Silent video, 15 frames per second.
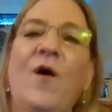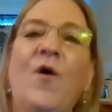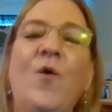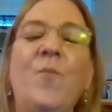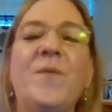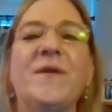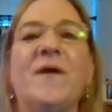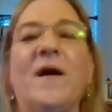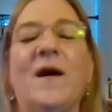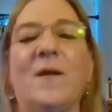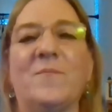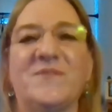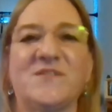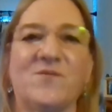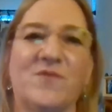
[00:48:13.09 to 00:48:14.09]
open
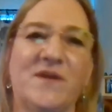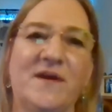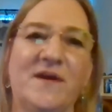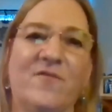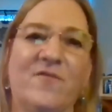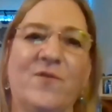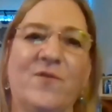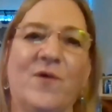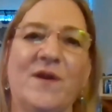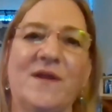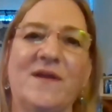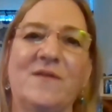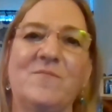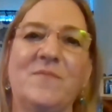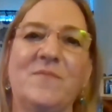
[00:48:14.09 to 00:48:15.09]
up so that
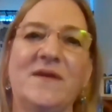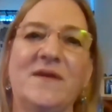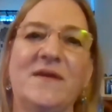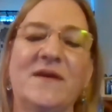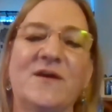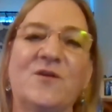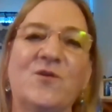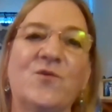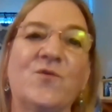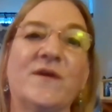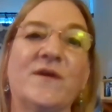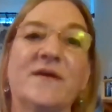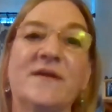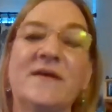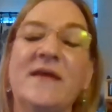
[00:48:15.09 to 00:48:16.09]
everyone can be
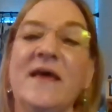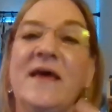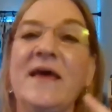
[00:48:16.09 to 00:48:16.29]
included.